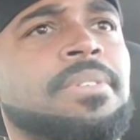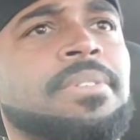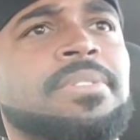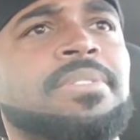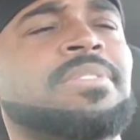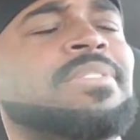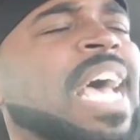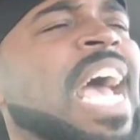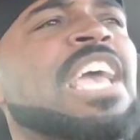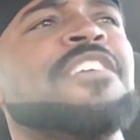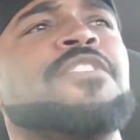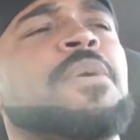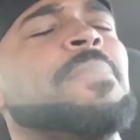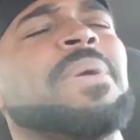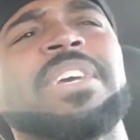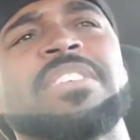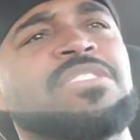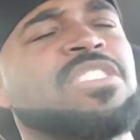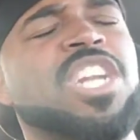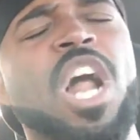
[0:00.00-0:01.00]
Save
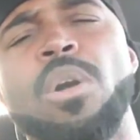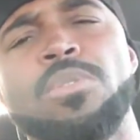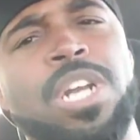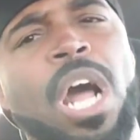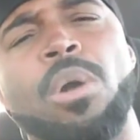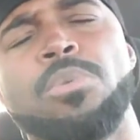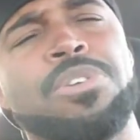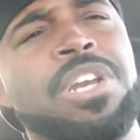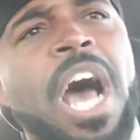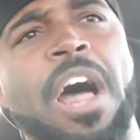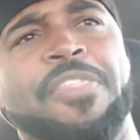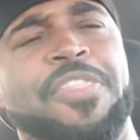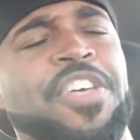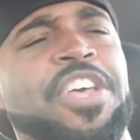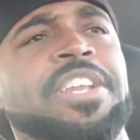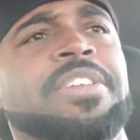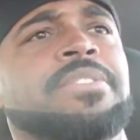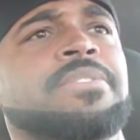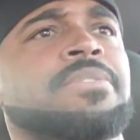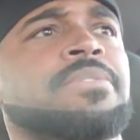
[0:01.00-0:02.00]
it, because you don't know
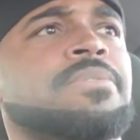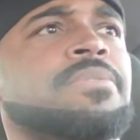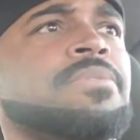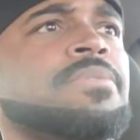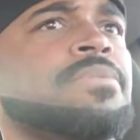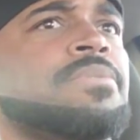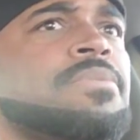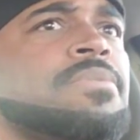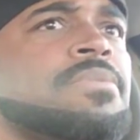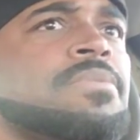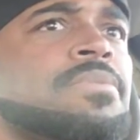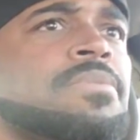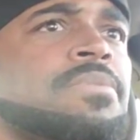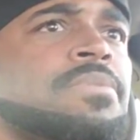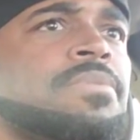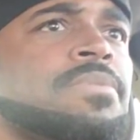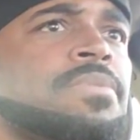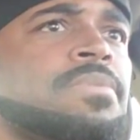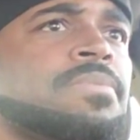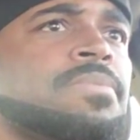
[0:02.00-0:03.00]
nothing.
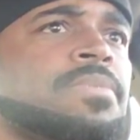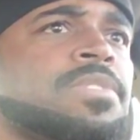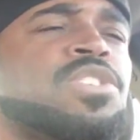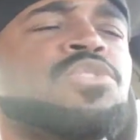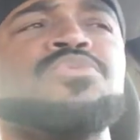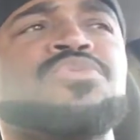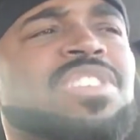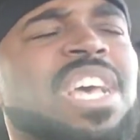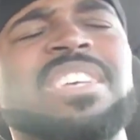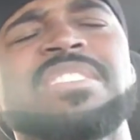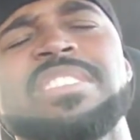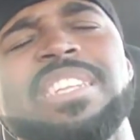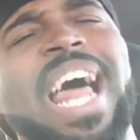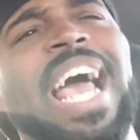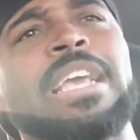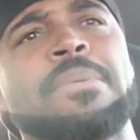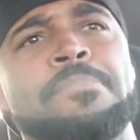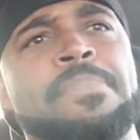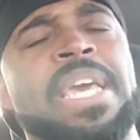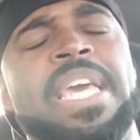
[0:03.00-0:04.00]
You just
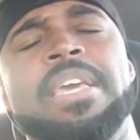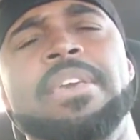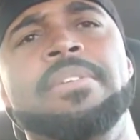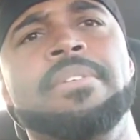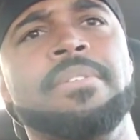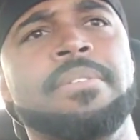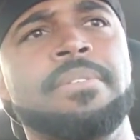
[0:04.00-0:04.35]
like me.